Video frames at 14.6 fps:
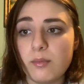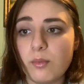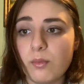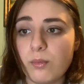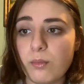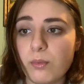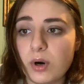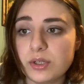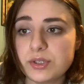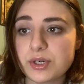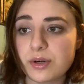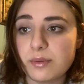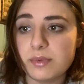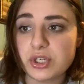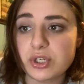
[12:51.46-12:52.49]

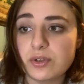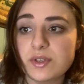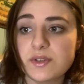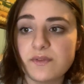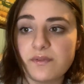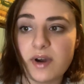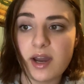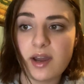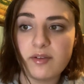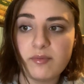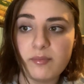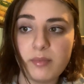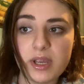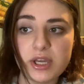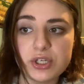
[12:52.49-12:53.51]
Walter Mischel's 5
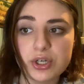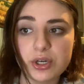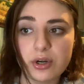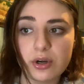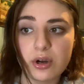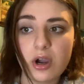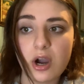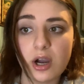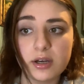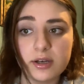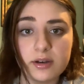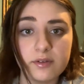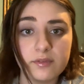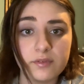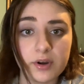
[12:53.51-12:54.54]
major
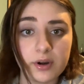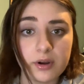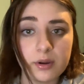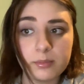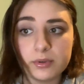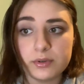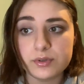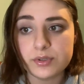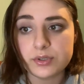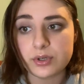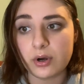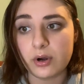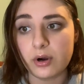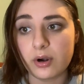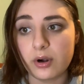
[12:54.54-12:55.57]
cognitive variables
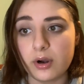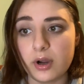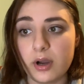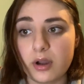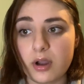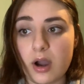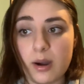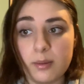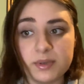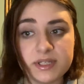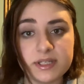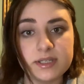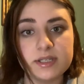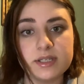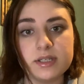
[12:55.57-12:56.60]
are
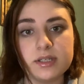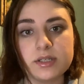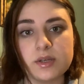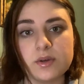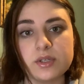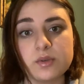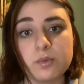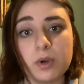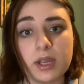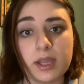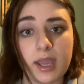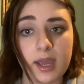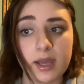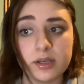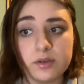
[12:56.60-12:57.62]
competencies, so it's what
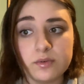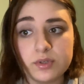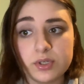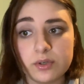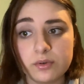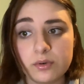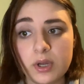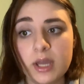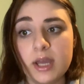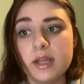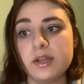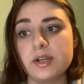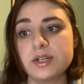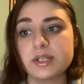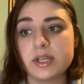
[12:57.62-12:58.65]
can you do.
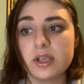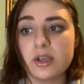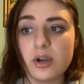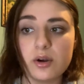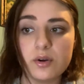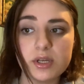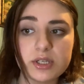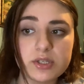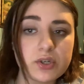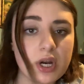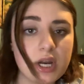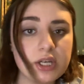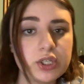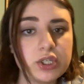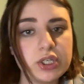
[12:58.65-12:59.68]
There's encoding
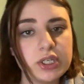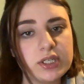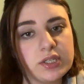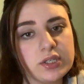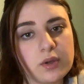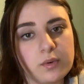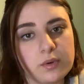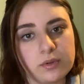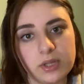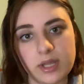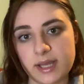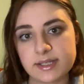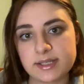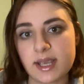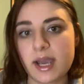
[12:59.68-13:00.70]
strategies, so
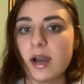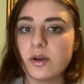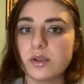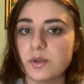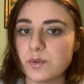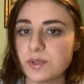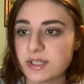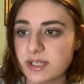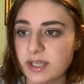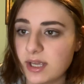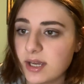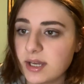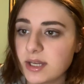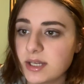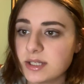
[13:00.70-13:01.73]
that's how you see
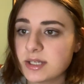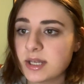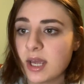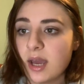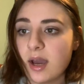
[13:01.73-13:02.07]
it.